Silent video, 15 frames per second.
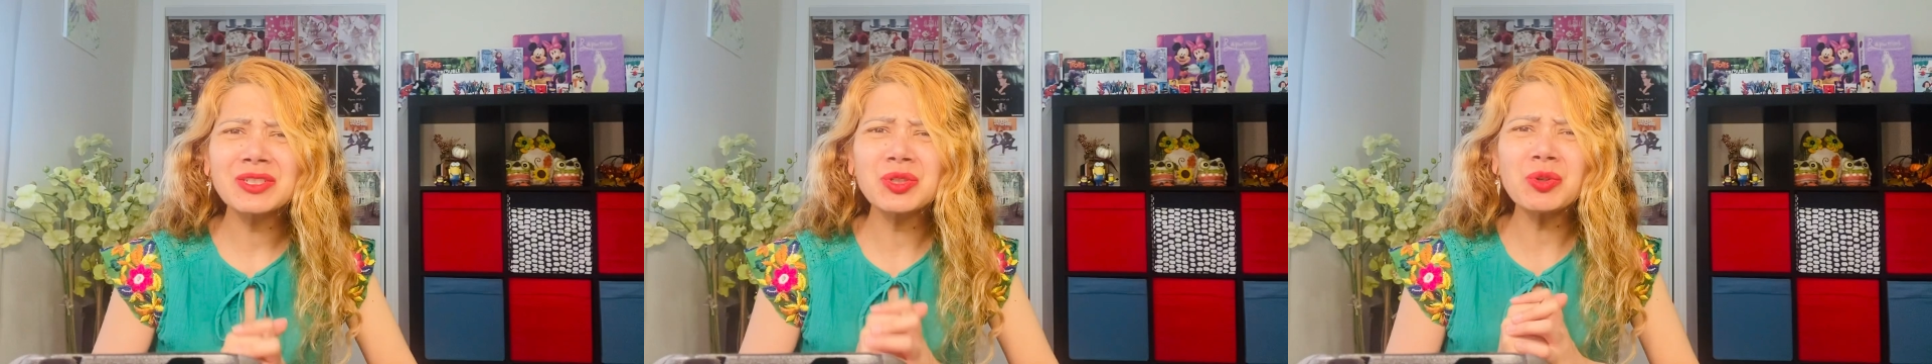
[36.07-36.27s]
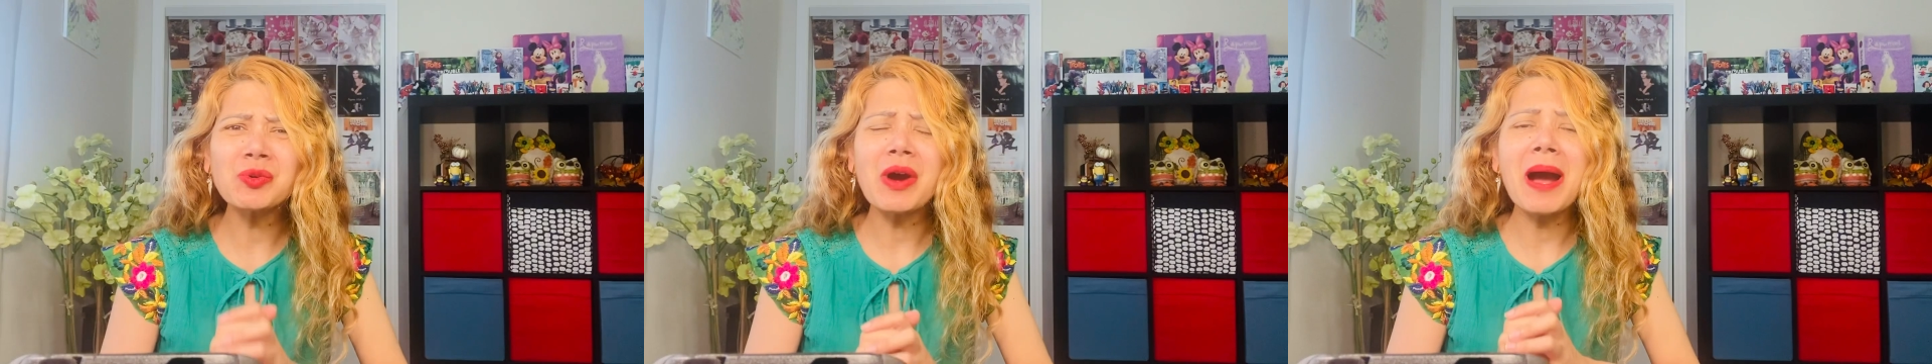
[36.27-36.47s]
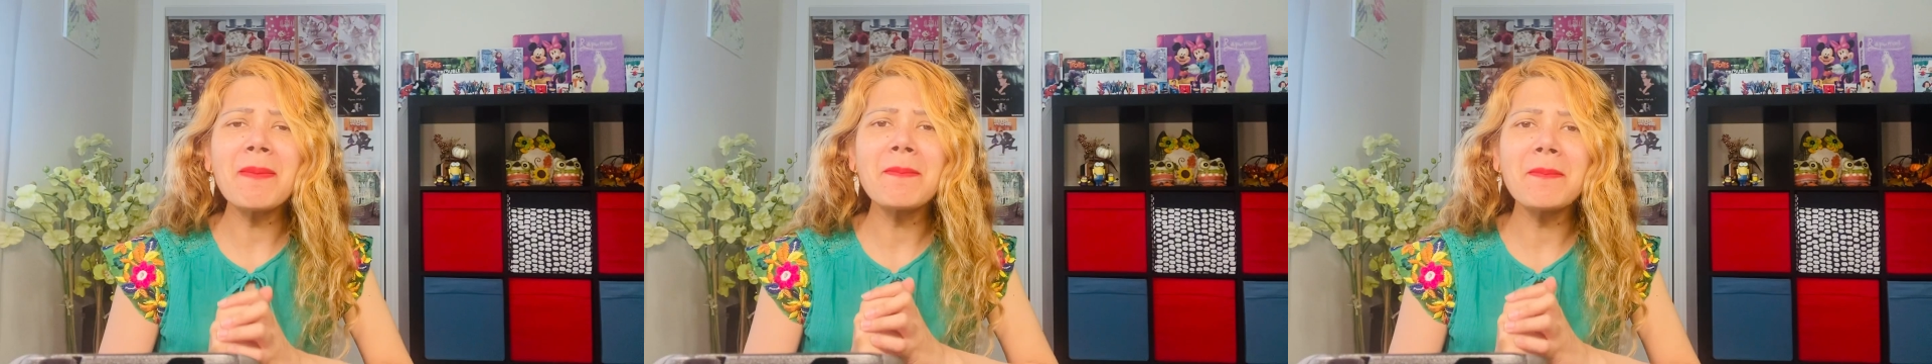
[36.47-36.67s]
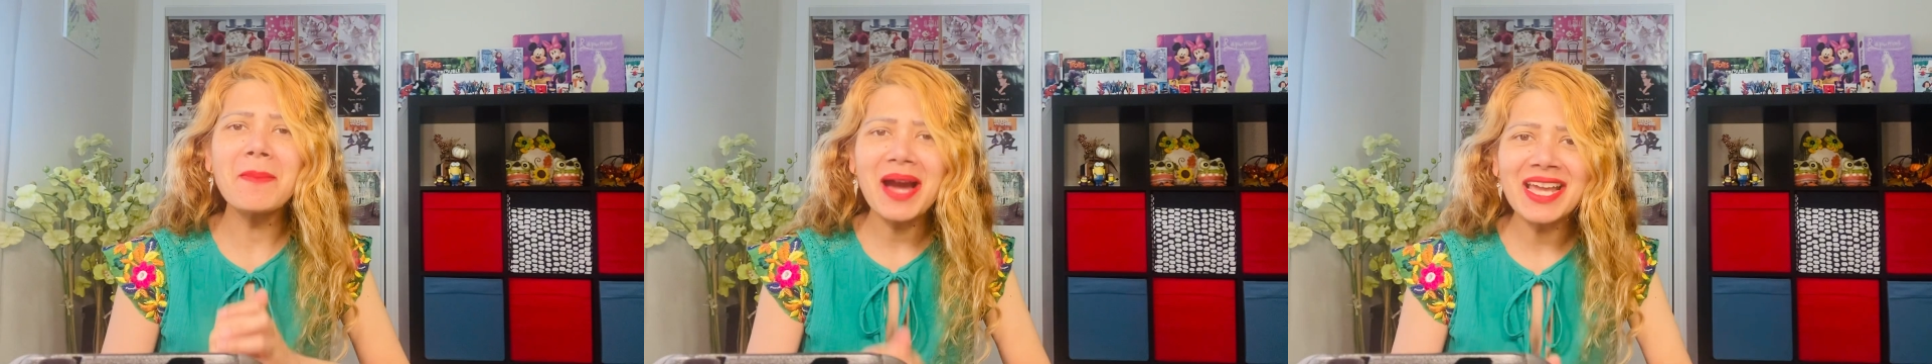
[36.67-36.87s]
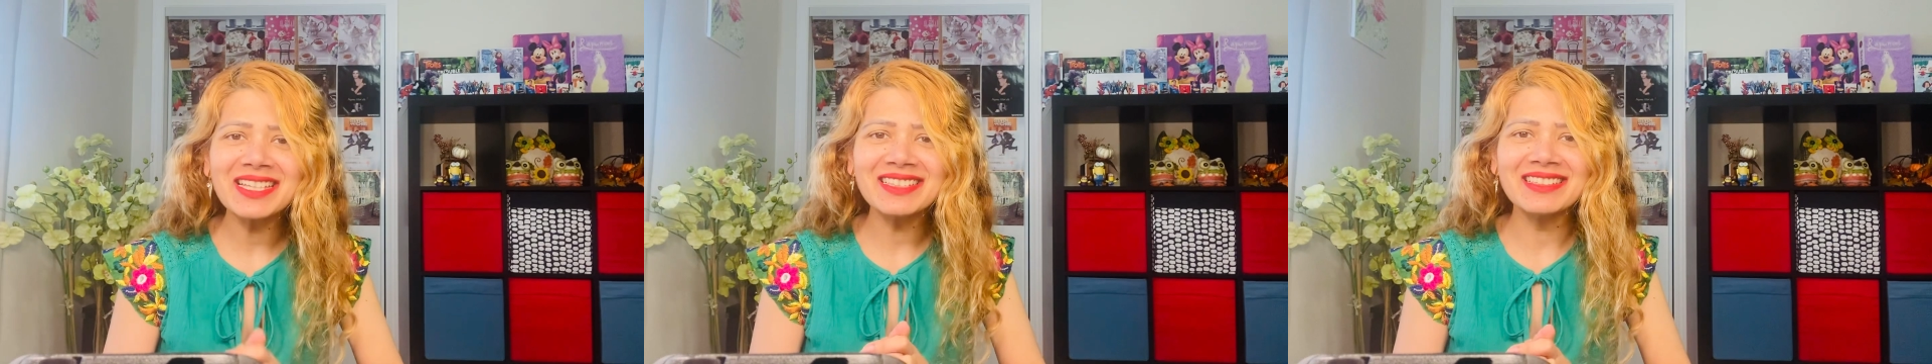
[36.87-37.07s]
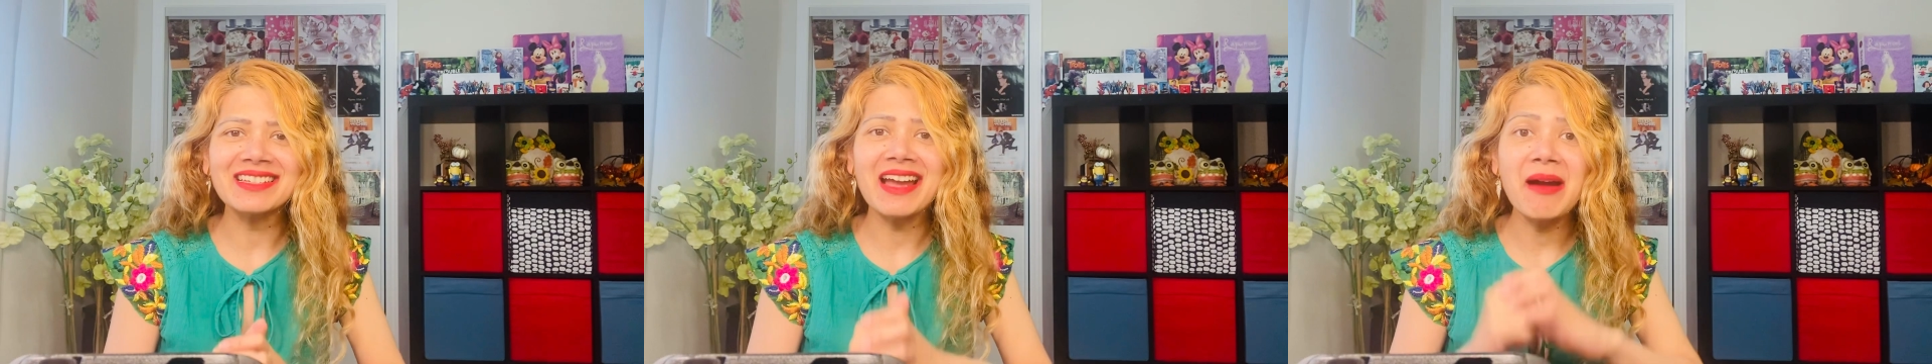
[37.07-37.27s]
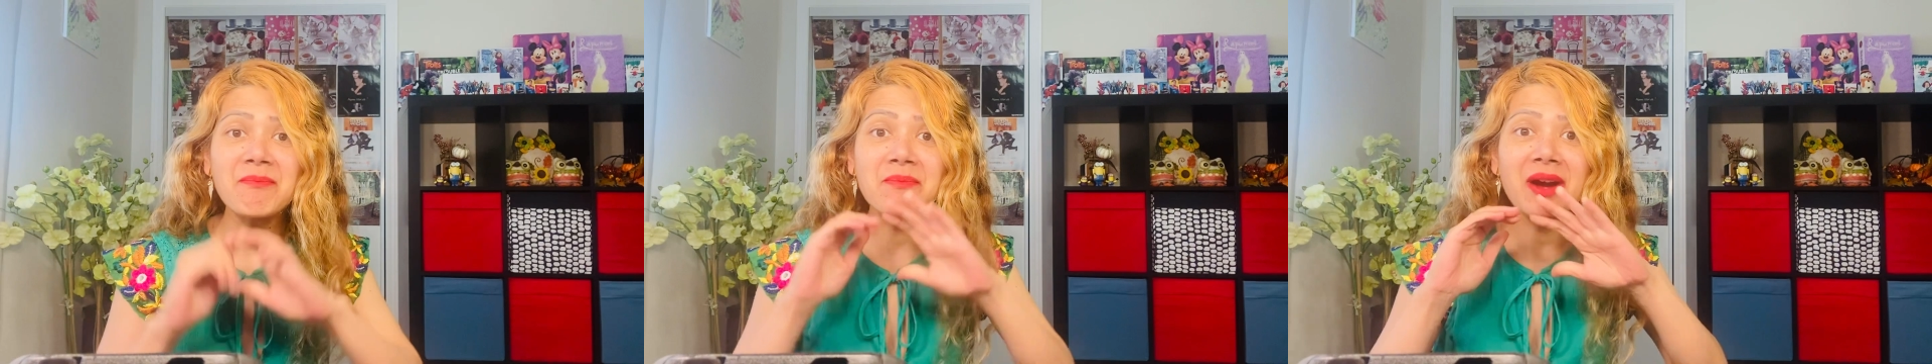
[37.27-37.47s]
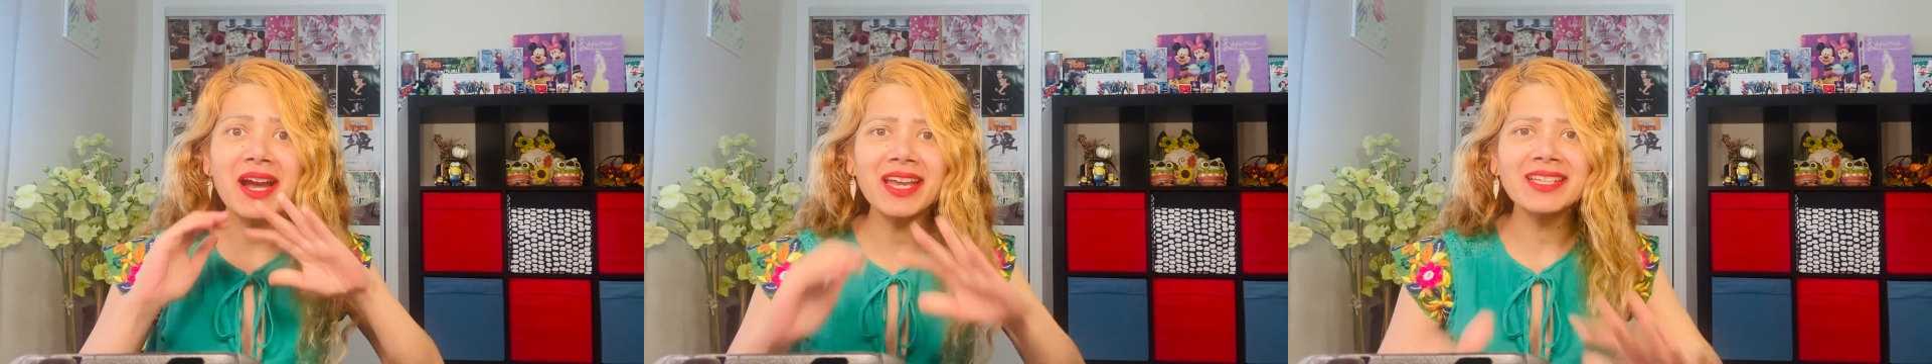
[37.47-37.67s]
do amazing,
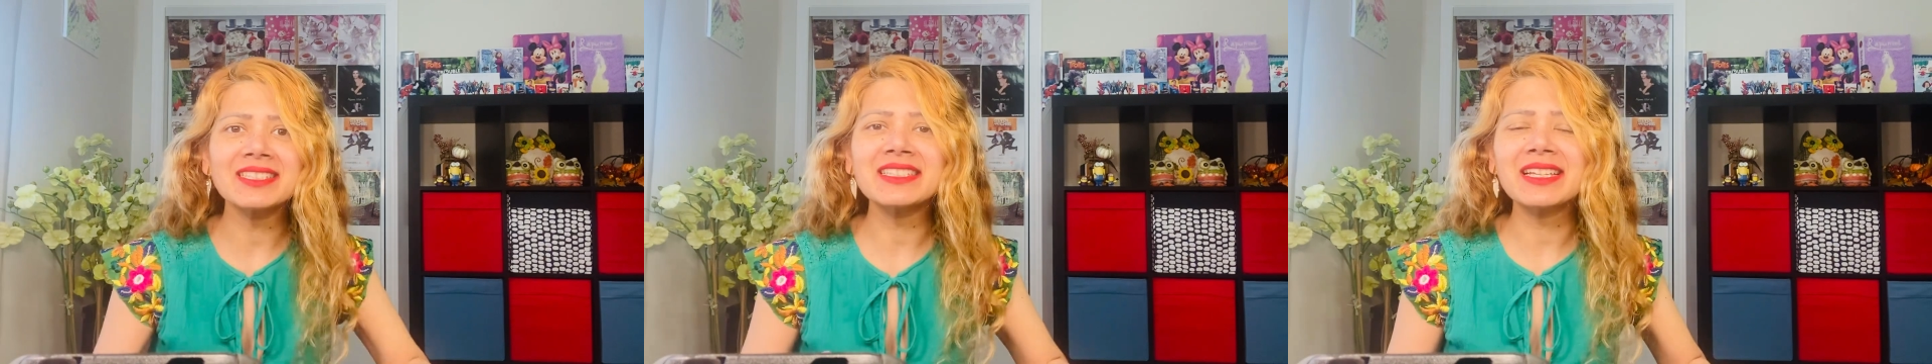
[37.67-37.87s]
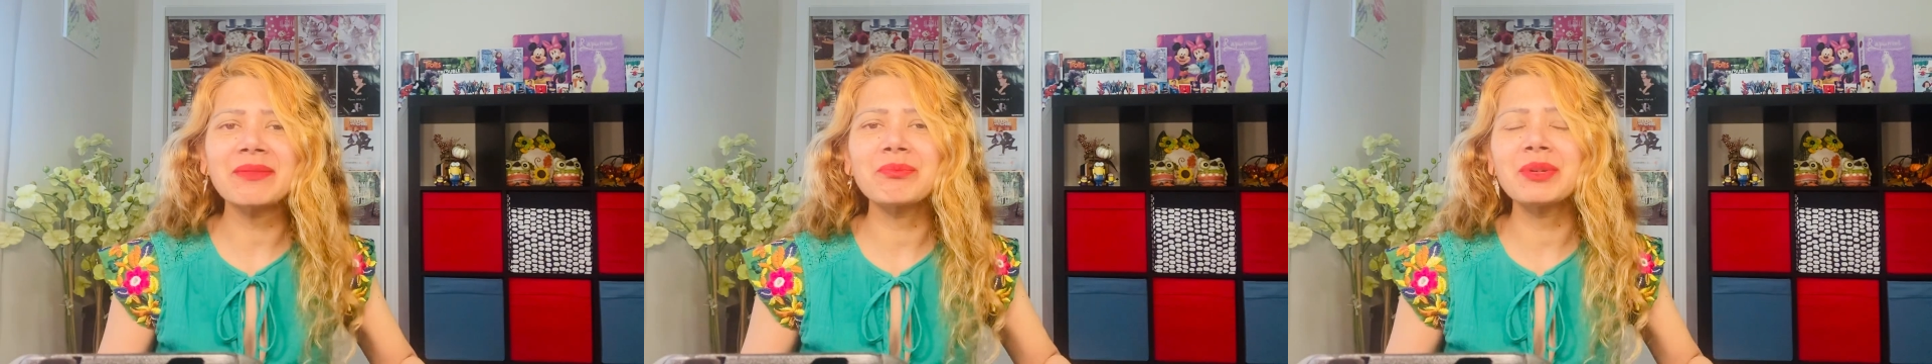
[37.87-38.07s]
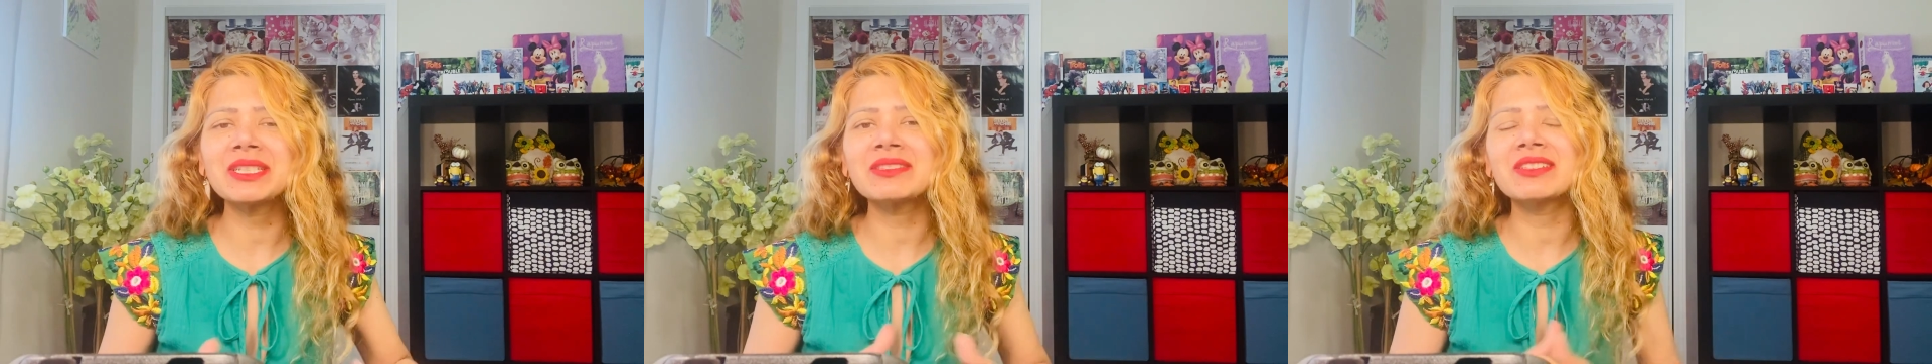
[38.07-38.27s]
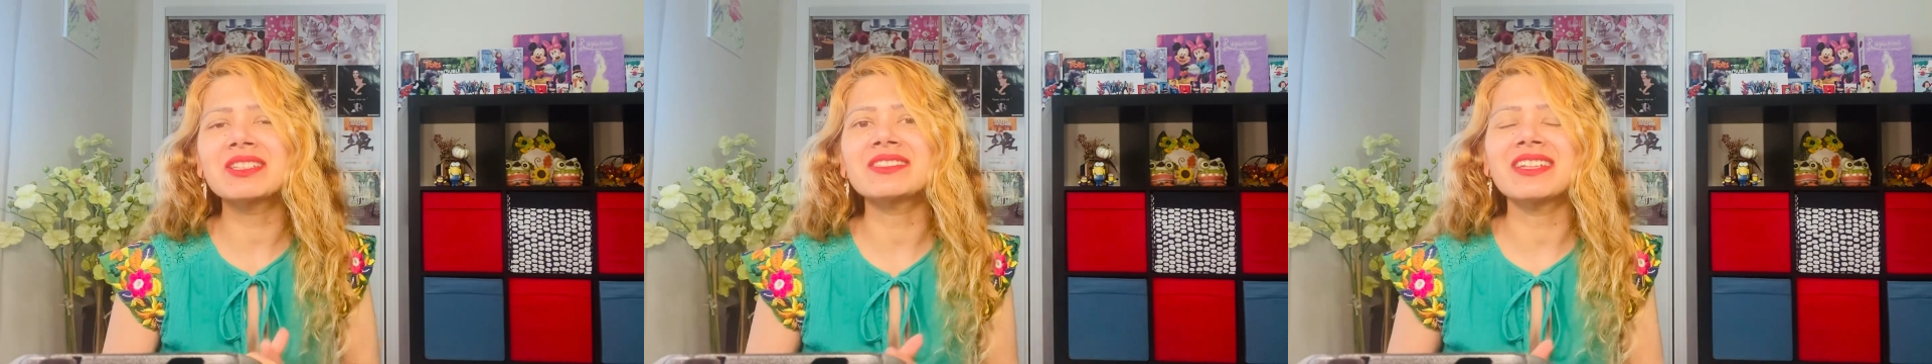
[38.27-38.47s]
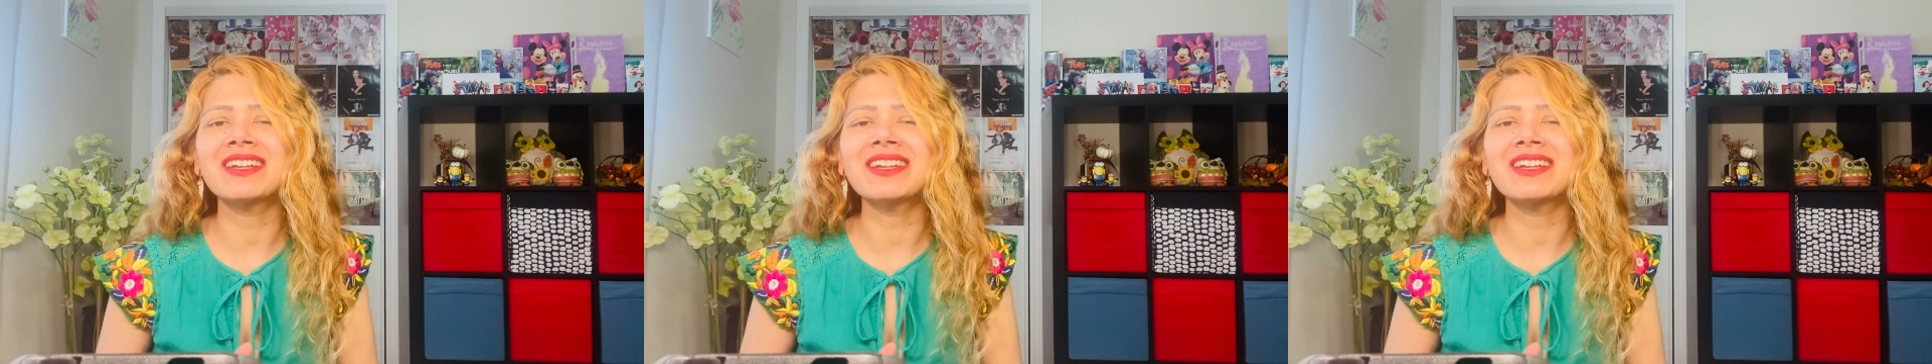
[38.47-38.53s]
amazing business